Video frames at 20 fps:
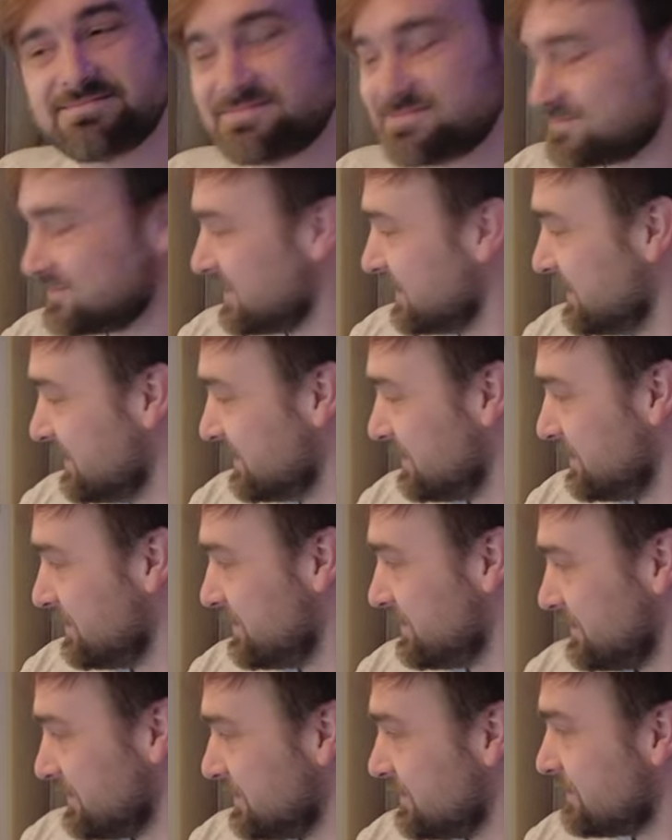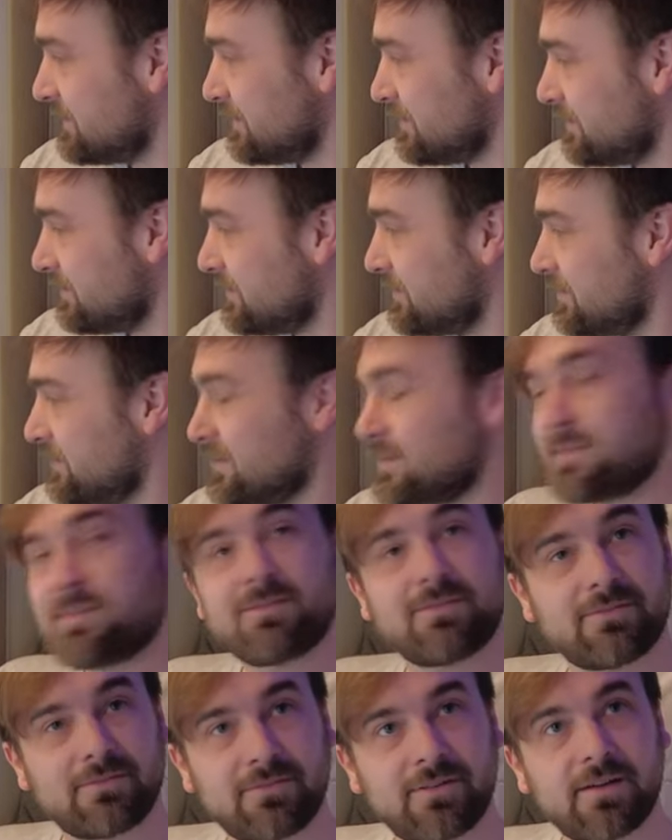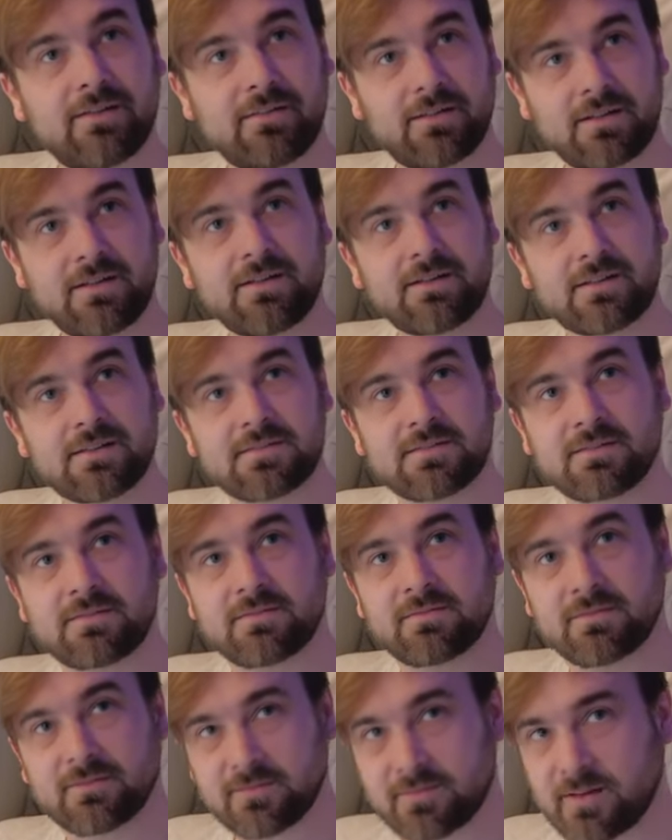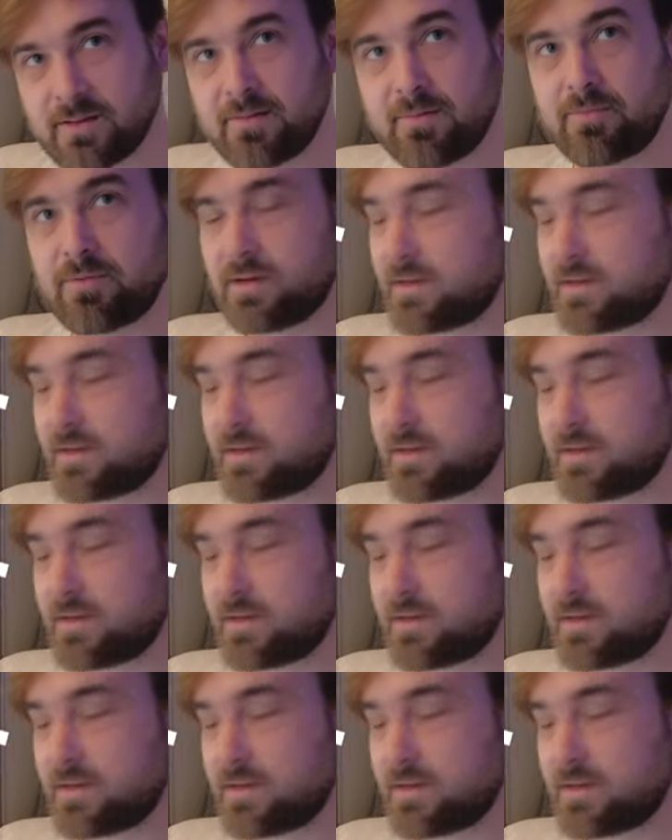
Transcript: So overall first impressions, Jamie? Very nice. Very nice.